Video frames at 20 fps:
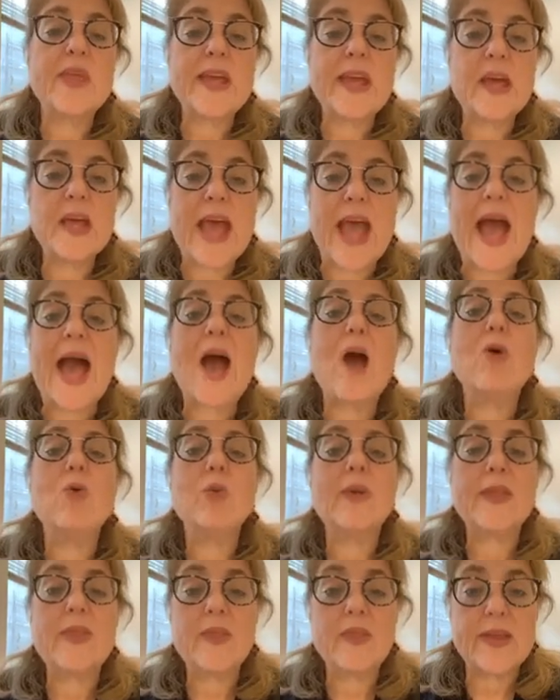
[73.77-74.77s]
how we
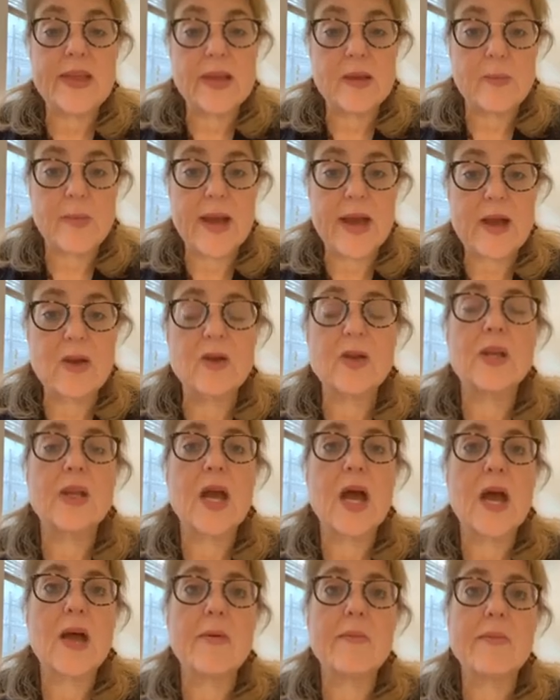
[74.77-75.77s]
think about
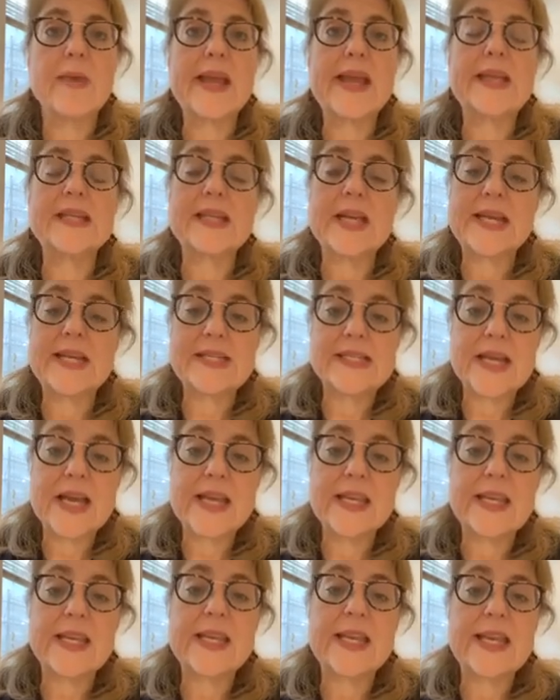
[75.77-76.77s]

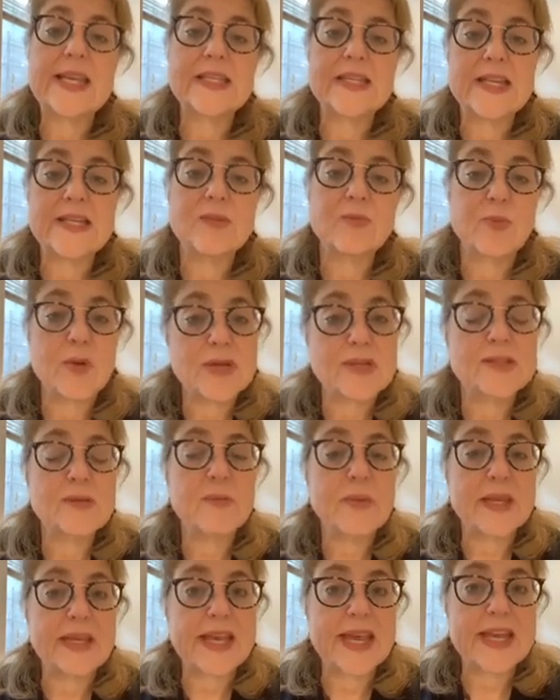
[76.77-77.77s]
anti-anxiety and antidepressant
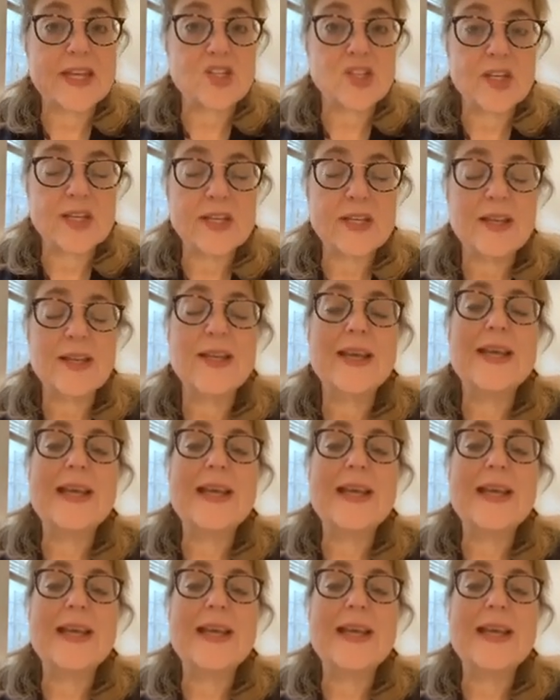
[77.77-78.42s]
medication.